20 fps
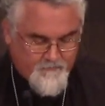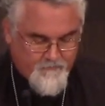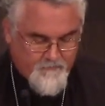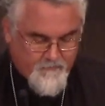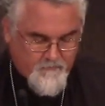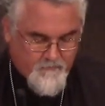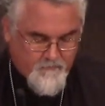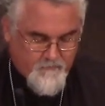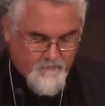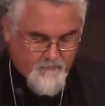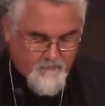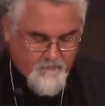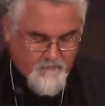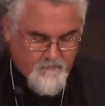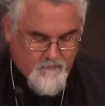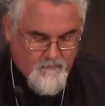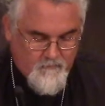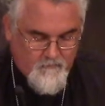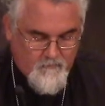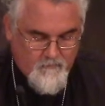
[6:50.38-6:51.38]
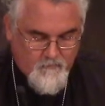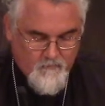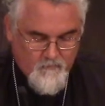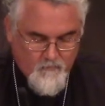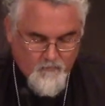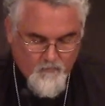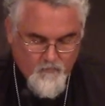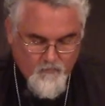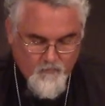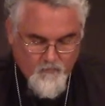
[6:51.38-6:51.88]

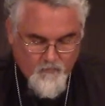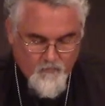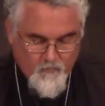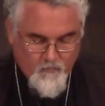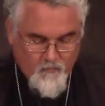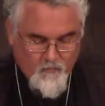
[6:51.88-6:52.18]
Nothing is said.